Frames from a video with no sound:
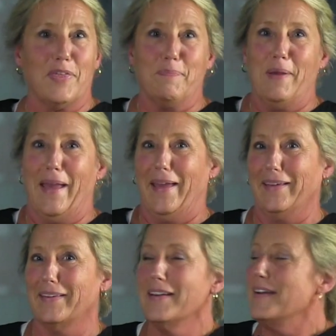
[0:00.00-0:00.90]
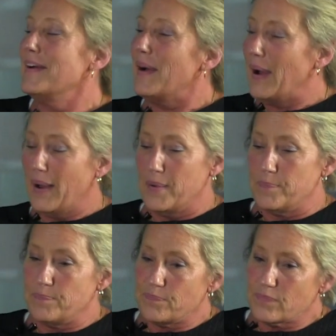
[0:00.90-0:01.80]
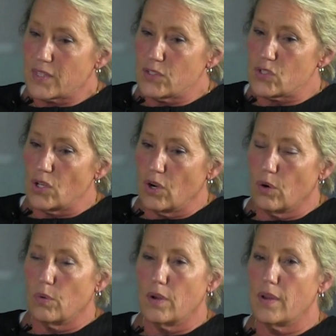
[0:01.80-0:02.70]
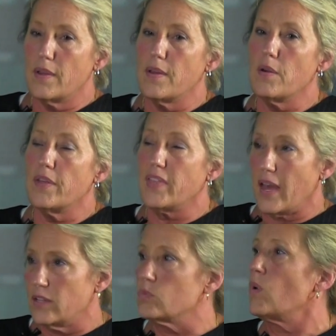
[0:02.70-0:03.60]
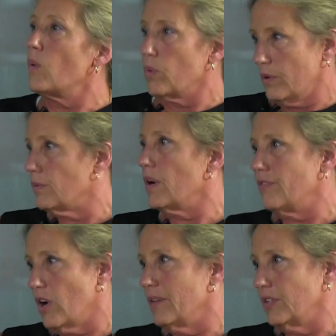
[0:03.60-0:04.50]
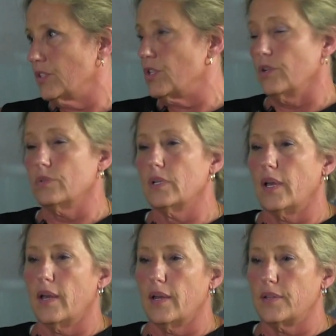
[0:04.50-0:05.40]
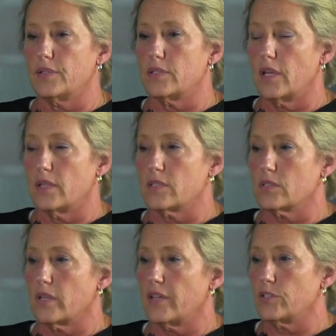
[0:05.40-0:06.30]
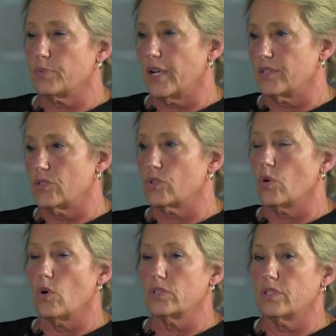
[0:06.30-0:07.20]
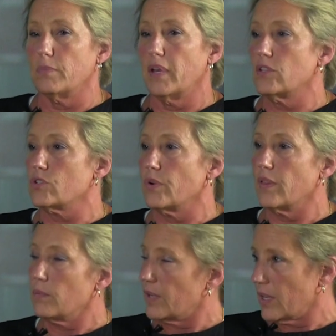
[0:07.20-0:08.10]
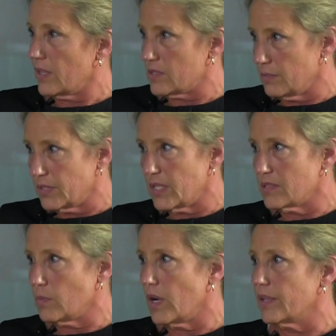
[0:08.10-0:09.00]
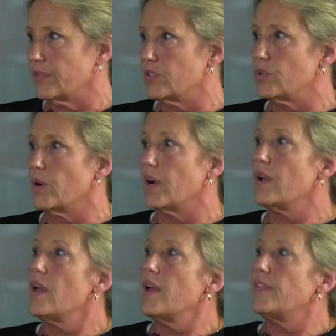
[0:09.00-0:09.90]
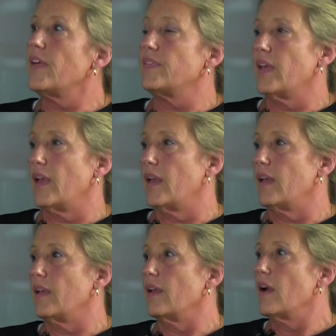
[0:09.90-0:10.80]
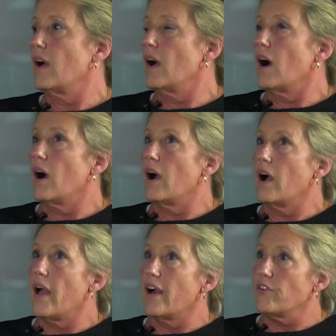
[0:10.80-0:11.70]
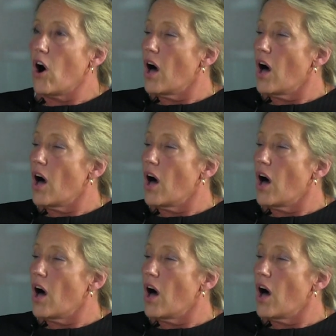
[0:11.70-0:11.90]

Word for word: at the bank. Um, so that is what we're evolving to. And it's enterprise's goal to make sure that when a customer does walk in the door, that they have